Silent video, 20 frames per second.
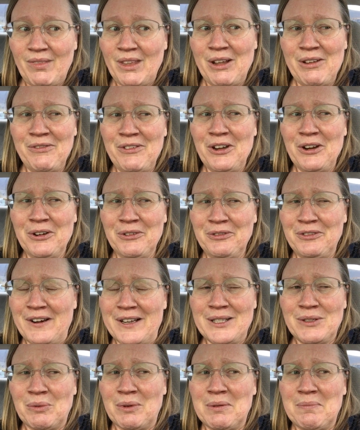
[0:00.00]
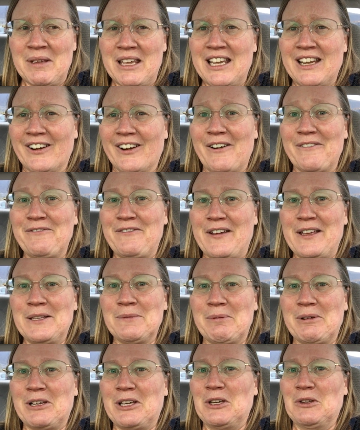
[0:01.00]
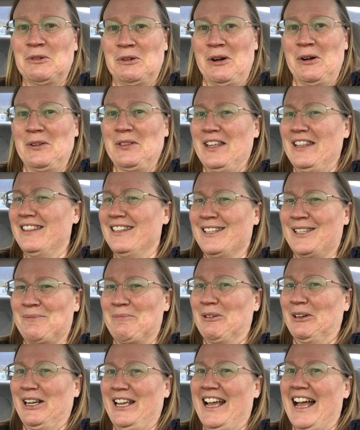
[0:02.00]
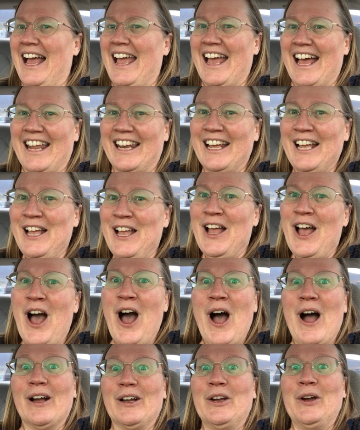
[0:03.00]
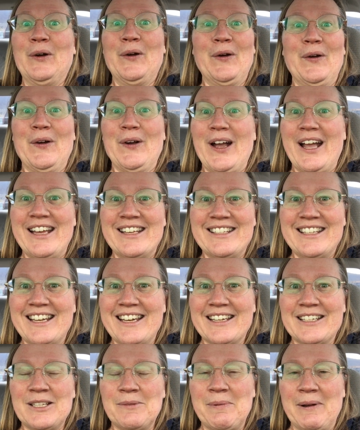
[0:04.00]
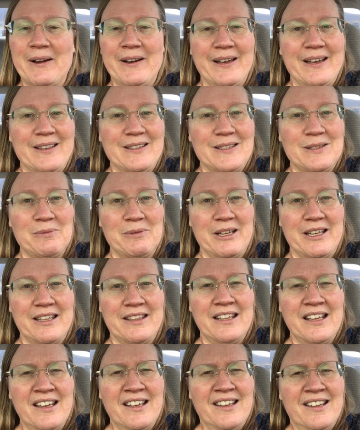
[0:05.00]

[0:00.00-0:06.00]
if you're friends with me here on Facebook, you know that this morning I had a crazy experience with